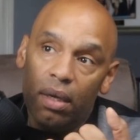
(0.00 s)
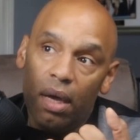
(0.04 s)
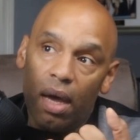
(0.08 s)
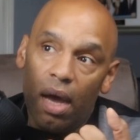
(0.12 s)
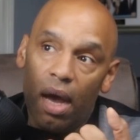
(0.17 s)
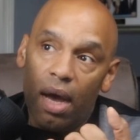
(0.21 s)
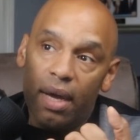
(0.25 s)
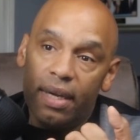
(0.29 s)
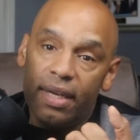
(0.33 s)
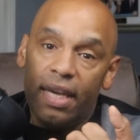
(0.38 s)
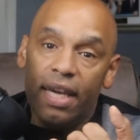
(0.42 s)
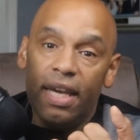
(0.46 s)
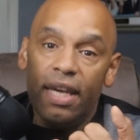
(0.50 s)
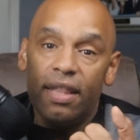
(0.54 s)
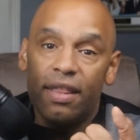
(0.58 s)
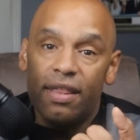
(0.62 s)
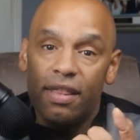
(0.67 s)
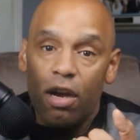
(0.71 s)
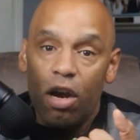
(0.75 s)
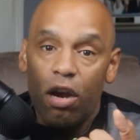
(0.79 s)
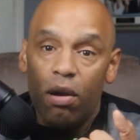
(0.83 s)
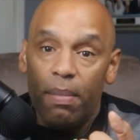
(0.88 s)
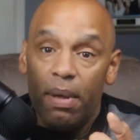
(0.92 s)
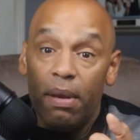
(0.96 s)
uh, Keith
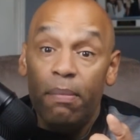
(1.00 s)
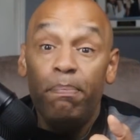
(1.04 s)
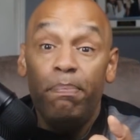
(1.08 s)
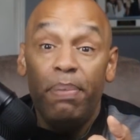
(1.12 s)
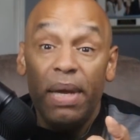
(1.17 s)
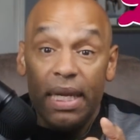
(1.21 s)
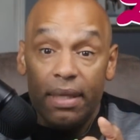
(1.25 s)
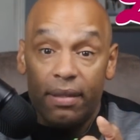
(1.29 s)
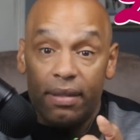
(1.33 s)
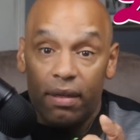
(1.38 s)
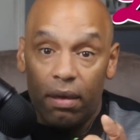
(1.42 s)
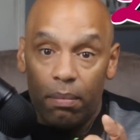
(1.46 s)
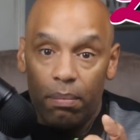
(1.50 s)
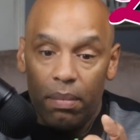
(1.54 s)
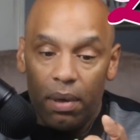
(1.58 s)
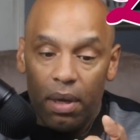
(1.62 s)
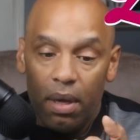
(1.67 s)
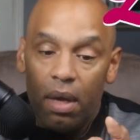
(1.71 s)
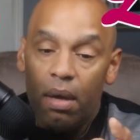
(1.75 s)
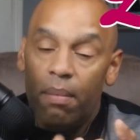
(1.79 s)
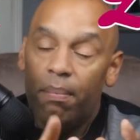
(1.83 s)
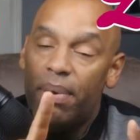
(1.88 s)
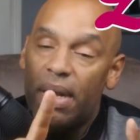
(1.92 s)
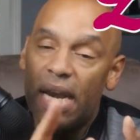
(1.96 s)
Thurman beats him,
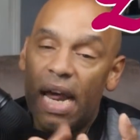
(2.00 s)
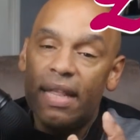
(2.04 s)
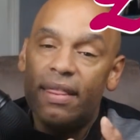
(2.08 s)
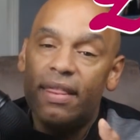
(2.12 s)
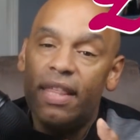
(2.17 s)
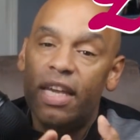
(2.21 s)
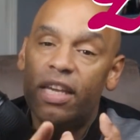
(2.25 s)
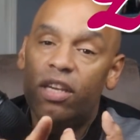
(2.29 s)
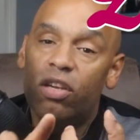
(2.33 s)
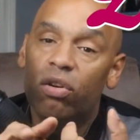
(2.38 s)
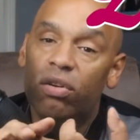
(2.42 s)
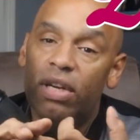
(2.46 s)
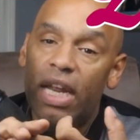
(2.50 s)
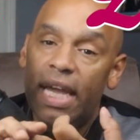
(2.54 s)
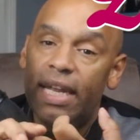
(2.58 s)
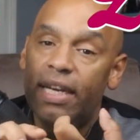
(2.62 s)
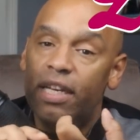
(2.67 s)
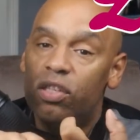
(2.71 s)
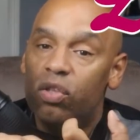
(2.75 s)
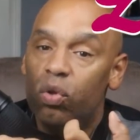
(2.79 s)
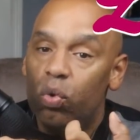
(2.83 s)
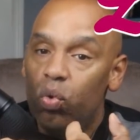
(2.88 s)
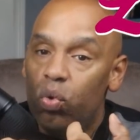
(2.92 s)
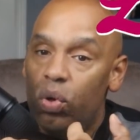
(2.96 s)
but I think
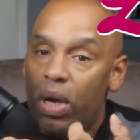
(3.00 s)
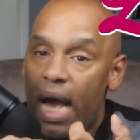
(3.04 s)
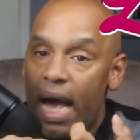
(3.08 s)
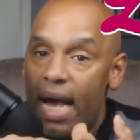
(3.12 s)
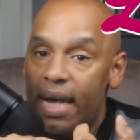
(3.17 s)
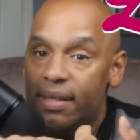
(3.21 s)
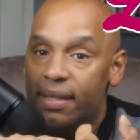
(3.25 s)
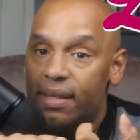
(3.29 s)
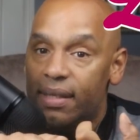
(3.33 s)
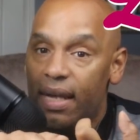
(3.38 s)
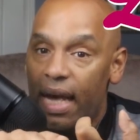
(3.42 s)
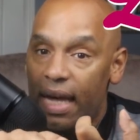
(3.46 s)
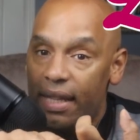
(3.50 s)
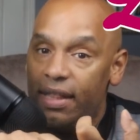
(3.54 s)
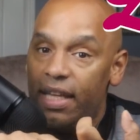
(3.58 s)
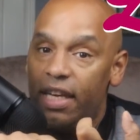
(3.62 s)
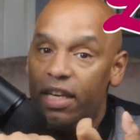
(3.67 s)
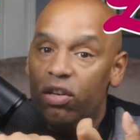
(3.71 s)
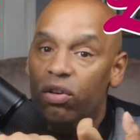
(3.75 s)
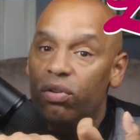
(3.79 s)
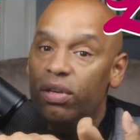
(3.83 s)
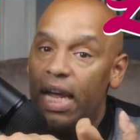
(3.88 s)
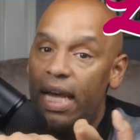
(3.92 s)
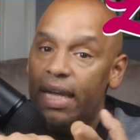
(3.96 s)
Yordanis Ugas, I
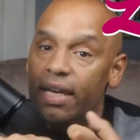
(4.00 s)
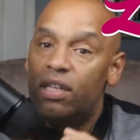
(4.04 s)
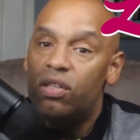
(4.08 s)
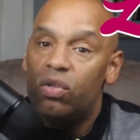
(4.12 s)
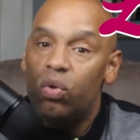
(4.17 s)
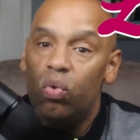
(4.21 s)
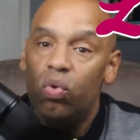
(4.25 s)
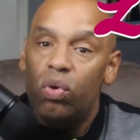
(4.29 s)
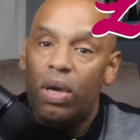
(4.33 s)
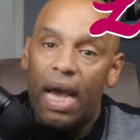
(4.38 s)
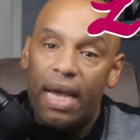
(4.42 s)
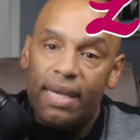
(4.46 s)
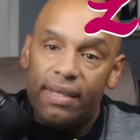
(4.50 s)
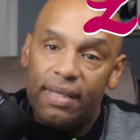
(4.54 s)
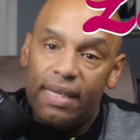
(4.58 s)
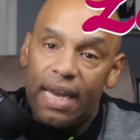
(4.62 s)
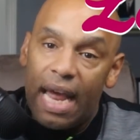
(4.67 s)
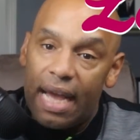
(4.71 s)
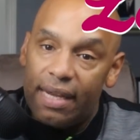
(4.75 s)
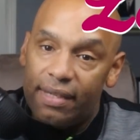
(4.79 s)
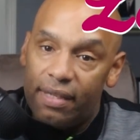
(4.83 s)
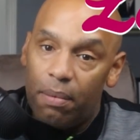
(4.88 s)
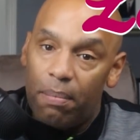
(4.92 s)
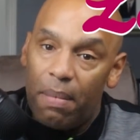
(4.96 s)
think Yordanis Ugas
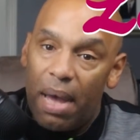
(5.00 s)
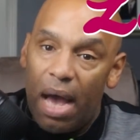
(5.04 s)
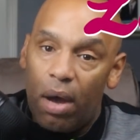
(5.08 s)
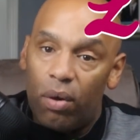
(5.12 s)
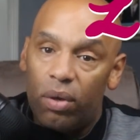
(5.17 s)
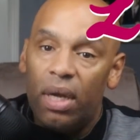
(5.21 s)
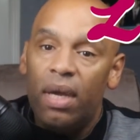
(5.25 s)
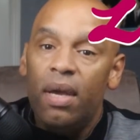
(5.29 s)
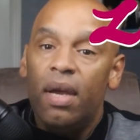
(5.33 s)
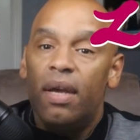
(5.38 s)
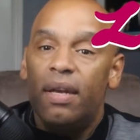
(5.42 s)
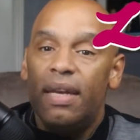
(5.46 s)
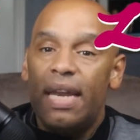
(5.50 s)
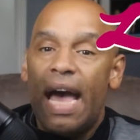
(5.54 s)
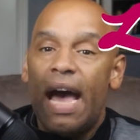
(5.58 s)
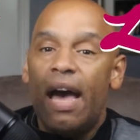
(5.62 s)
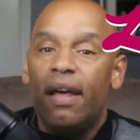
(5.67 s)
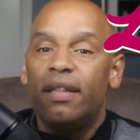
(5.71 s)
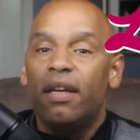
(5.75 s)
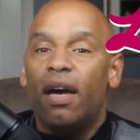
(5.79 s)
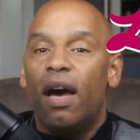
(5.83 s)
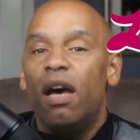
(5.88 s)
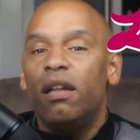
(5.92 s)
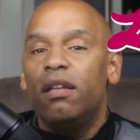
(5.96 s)
knocks him out. Now,
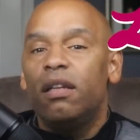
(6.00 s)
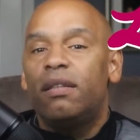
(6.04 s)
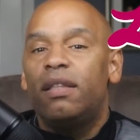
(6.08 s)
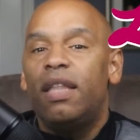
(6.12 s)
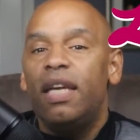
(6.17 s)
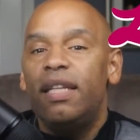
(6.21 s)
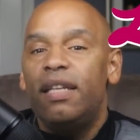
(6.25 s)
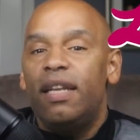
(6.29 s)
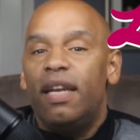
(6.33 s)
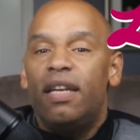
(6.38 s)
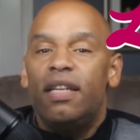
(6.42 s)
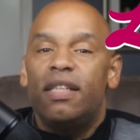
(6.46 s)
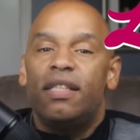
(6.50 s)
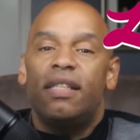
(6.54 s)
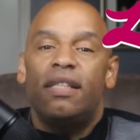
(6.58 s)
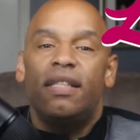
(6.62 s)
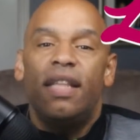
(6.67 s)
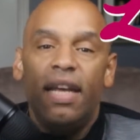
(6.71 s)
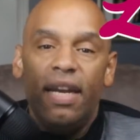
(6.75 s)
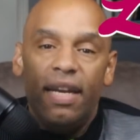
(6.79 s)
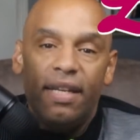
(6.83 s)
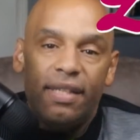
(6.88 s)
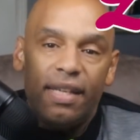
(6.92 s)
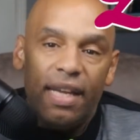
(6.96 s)
the other thing that is
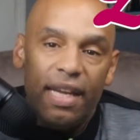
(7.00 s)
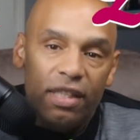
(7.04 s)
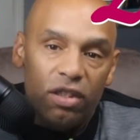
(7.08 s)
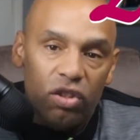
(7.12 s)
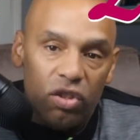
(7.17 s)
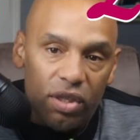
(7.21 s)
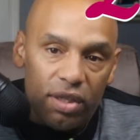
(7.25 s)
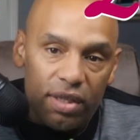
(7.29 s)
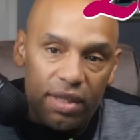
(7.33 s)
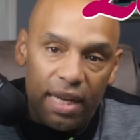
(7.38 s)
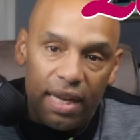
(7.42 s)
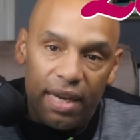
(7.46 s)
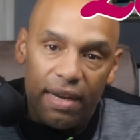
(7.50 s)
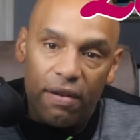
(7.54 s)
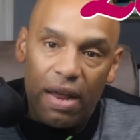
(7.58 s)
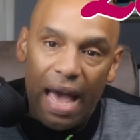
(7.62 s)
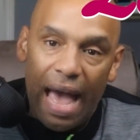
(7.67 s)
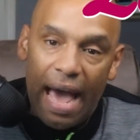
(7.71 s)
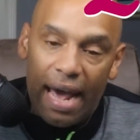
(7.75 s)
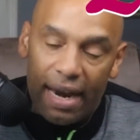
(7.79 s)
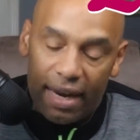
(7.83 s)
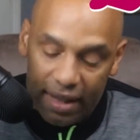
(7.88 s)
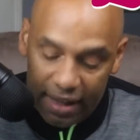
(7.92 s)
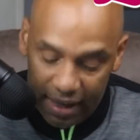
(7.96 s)
that is interesting
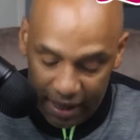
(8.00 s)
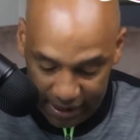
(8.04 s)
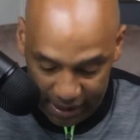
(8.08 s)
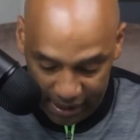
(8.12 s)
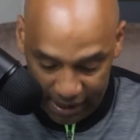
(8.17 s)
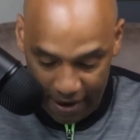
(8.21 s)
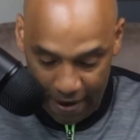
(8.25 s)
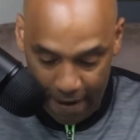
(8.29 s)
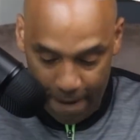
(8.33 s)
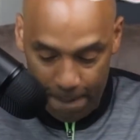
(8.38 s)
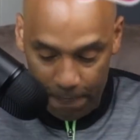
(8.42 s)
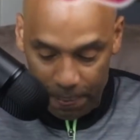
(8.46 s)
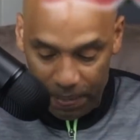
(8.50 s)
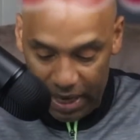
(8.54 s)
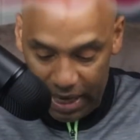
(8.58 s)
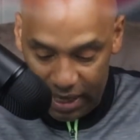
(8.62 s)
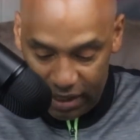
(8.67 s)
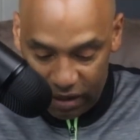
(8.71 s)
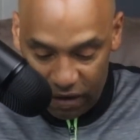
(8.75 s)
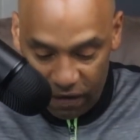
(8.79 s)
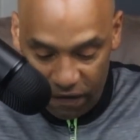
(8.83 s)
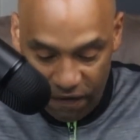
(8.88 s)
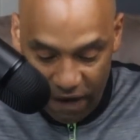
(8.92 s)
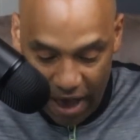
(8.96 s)
out of this
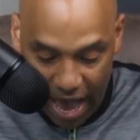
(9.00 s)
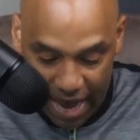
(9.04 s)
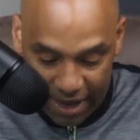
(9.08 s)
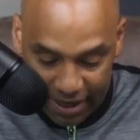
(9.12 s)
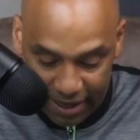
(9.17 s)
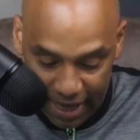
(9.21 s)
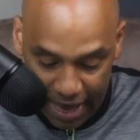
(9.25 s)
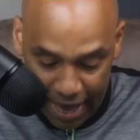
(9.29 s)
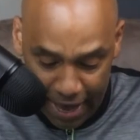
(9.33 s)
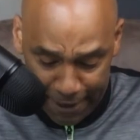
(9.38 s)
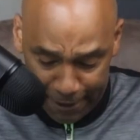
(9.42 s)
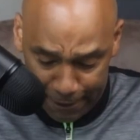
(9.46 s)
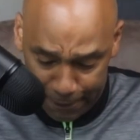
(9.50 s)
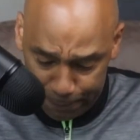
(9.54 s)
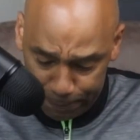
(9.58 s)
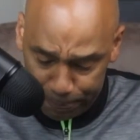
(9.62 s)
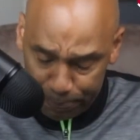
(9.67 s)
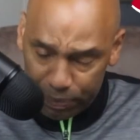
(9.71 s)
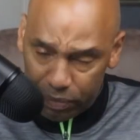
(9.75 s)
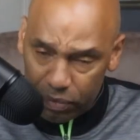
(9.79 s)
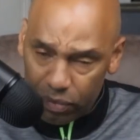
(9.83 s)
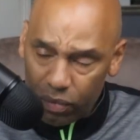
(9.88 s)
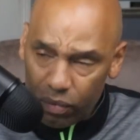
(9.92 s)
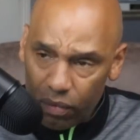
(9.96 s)
is the fact that
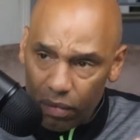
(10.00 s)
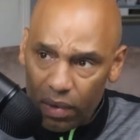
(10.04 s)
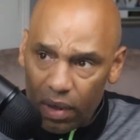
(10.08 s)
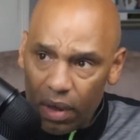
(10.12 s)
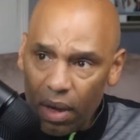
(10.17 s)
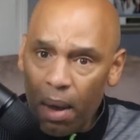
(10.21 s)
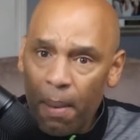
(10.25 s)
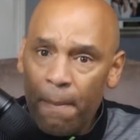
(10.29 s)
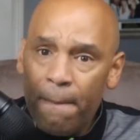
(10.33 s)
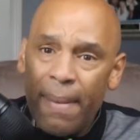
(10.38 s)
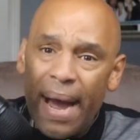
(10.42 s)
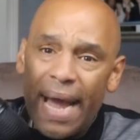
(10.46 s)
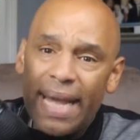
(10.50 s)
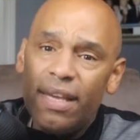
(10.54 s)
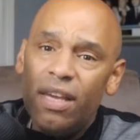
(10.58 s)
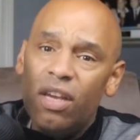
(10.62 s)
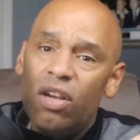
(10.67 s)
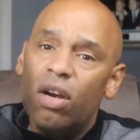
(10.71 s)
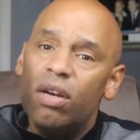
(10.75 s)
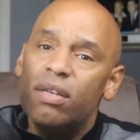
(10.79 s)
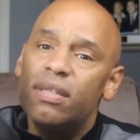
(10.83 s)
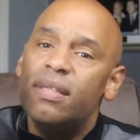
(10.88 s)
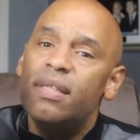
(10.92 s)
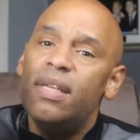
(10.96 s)
Mikey
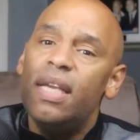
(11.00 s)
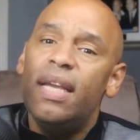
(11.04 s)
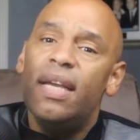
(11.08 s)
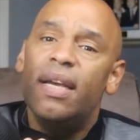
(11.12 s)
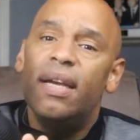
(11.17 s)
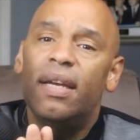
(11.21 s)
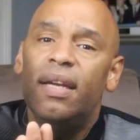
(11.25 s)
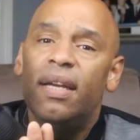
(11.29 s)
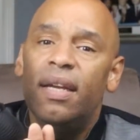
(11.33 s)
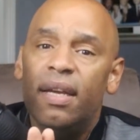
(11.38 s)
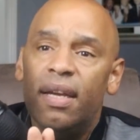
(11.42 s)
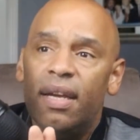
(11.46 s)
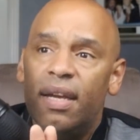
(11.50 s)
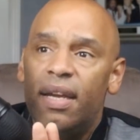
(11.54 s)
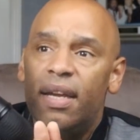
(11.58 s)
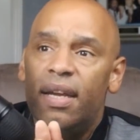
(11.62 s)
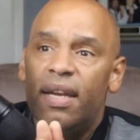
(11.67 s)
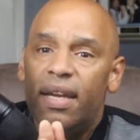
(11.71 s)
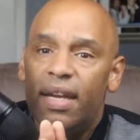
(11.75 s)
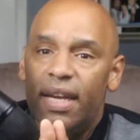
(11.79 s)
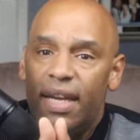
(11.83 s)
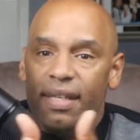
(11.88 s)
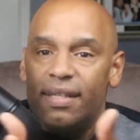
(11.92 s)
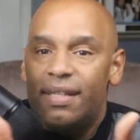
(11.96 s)
Garcia
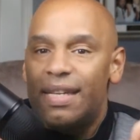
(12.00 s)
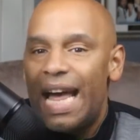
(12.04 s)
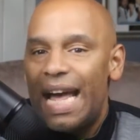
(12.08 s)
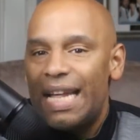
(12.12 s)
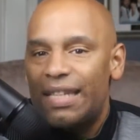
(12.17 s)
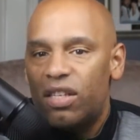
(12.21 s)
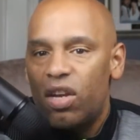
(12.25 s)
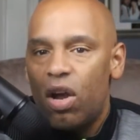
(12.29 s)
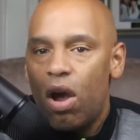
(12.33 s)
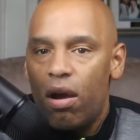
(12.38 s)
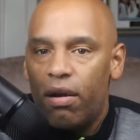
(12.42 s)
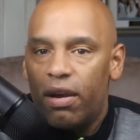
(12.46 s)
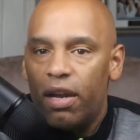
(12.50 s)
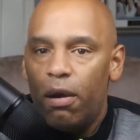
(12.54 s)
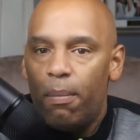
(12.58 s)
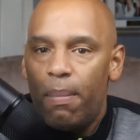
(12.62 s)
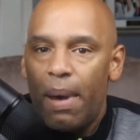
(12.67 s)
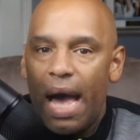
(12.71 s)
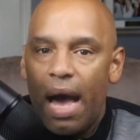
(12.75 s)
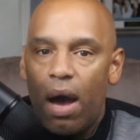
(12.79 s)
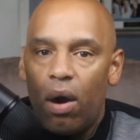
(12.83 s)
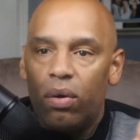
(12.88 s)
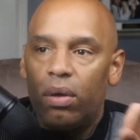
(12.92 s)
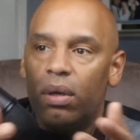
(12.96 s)
is not talking
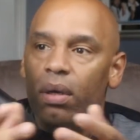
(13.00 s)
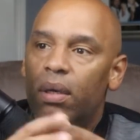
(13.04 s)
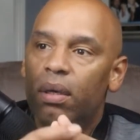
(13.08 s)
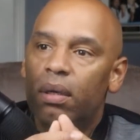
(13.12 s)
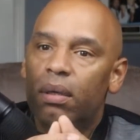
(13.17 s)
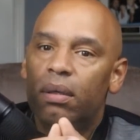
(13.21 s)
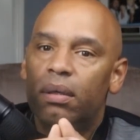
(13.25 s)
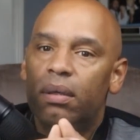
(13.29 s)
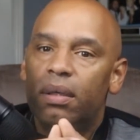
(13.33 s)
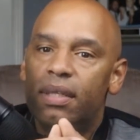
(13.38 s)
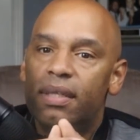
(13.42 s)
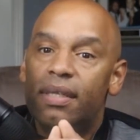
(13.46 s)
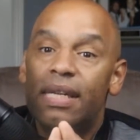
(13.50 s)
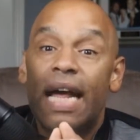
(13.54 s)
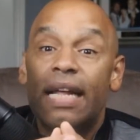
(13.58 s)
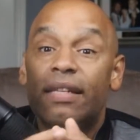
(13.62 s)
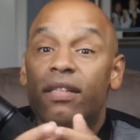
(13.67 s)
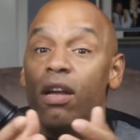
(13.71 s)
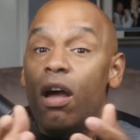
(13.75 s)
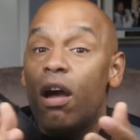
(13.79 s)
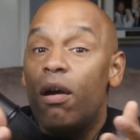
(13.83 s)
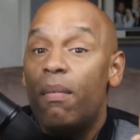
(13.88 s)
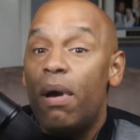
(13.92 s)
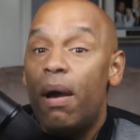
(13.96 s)
about he's not
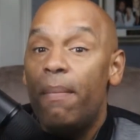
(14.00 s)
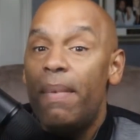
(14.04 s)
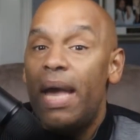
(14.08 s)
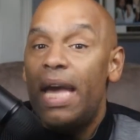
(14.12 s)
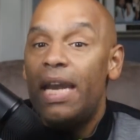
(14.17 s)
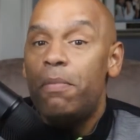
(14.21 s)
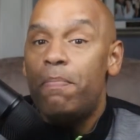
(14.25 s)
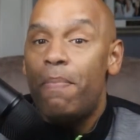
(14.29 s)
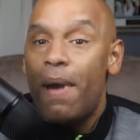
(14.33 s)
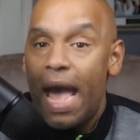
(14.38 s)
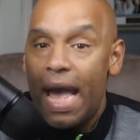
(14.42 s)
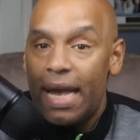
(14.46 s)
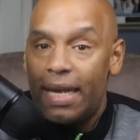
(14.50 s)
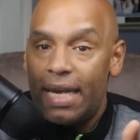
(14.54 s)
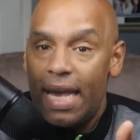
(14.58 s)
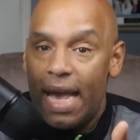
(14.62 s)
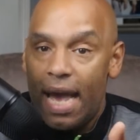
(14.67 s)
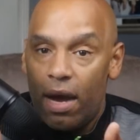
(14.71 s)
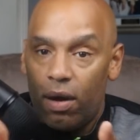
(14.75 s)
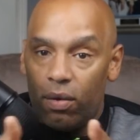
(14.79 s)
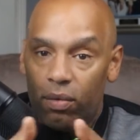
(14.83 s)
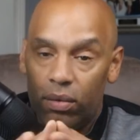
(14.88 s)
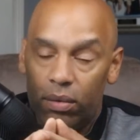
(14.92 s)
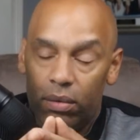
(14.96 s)
talking about Manny
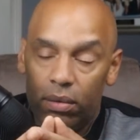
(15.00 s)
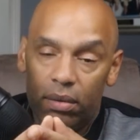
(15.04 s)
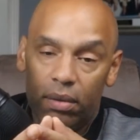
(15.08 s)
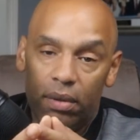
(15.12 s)
Pacquiao.